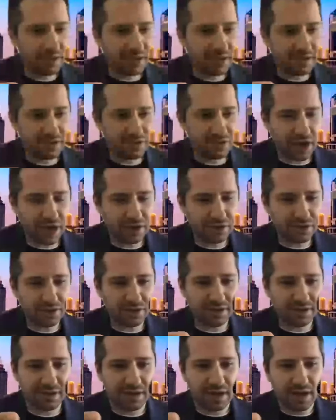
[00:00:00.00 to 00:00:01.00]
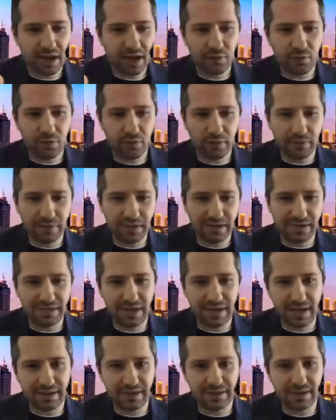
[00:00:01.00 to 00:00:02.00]
these changes and all of this
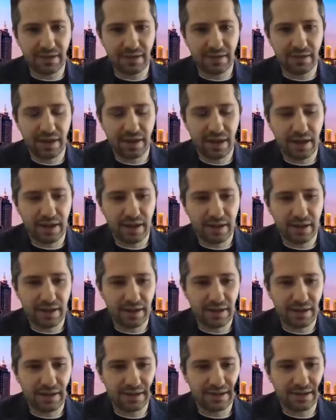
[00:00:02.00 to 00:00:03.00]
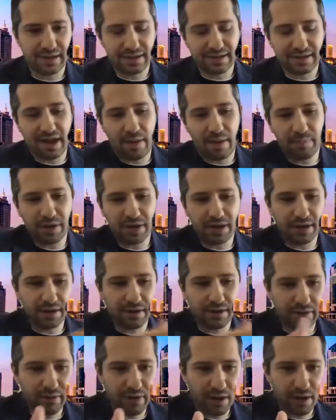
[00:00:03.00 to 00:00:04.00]
data that's happening
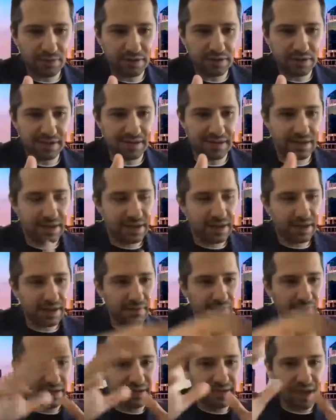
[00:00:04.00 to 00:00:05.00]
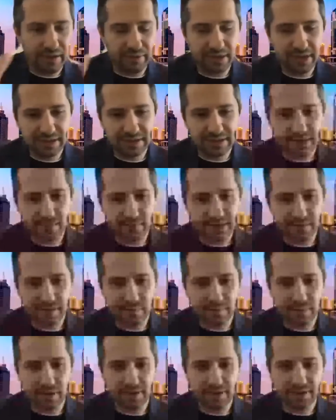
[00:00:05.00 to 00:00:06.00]
around us, give us that real-time
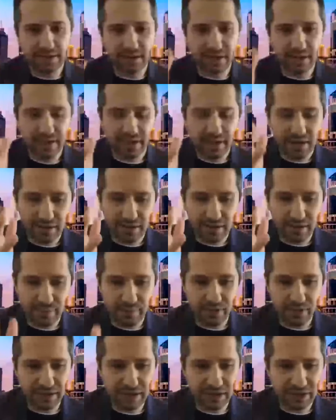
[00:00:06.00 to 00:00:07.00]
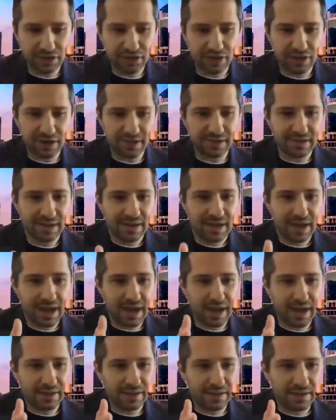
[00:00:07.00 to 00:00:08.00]
visibility, the predictions,
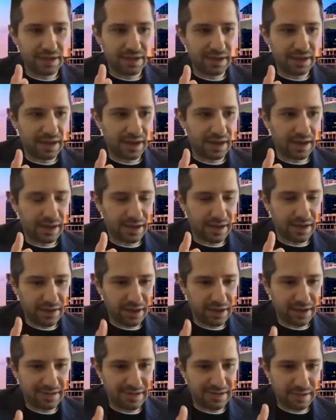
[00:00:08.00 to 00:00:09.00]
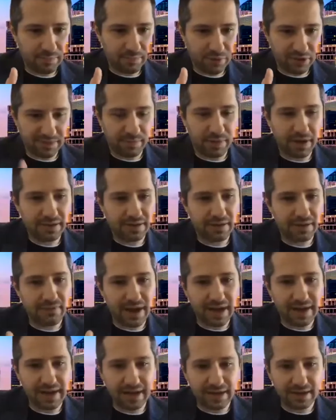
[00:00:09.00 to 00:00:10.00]
and the giving us the prospective
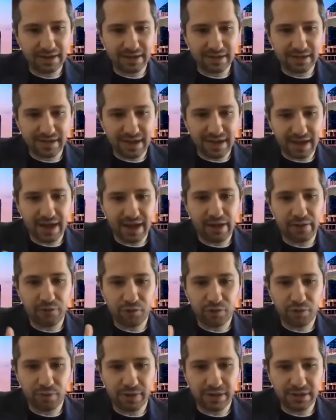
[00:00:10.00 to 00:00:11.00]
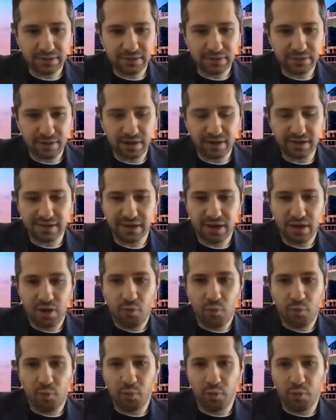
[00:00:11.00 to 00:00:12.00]
analytics that can recommend to us
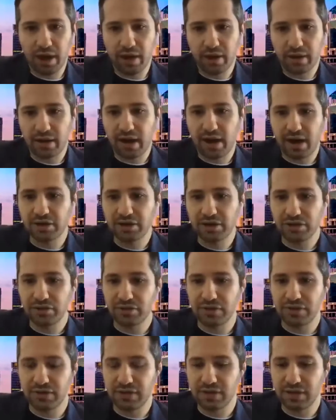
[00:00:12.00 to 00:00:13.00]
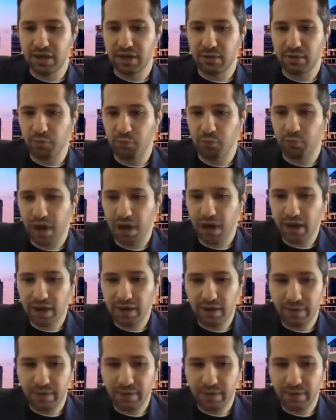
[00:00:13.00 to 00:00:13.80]
where I should, what